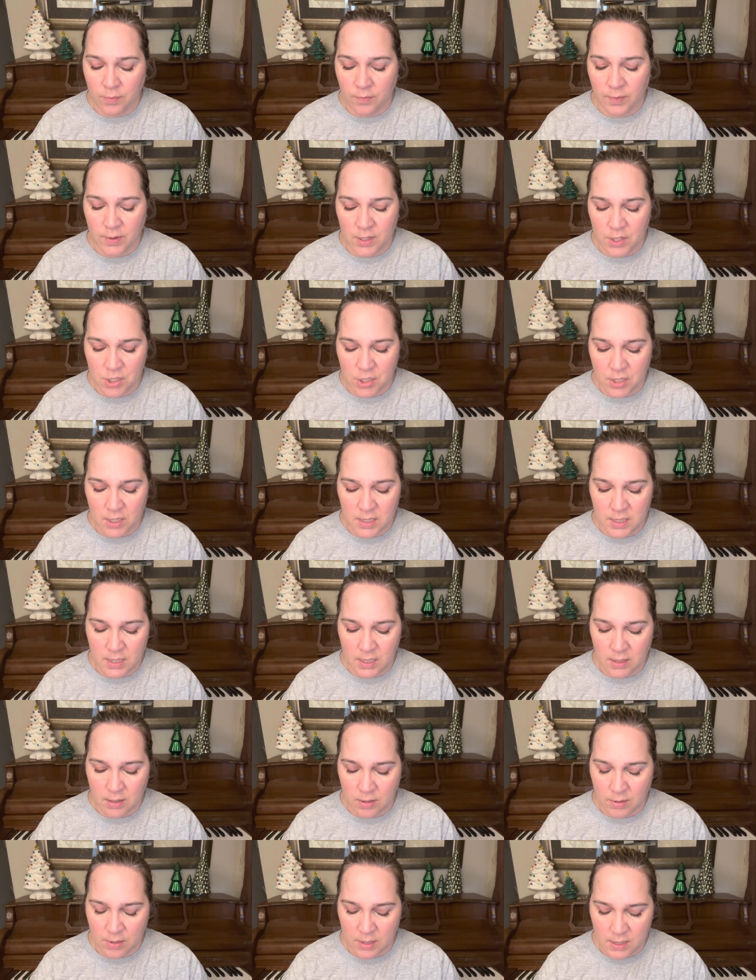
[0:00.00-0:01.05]
Finish
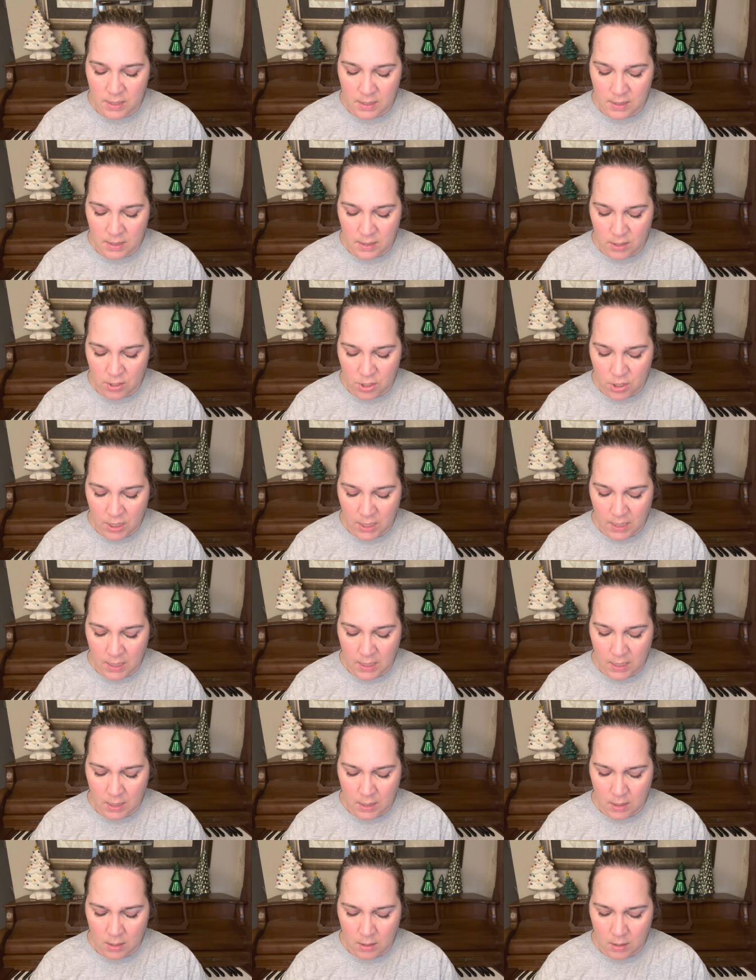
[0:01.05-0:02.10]
Concealer. This is in the
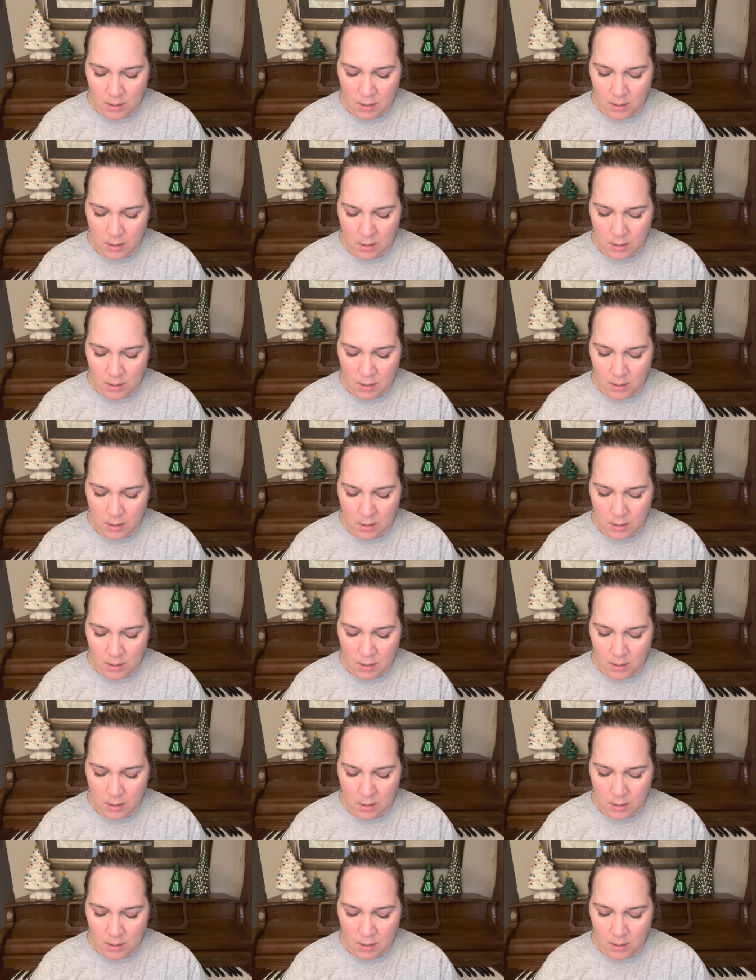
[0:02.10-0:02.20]
shade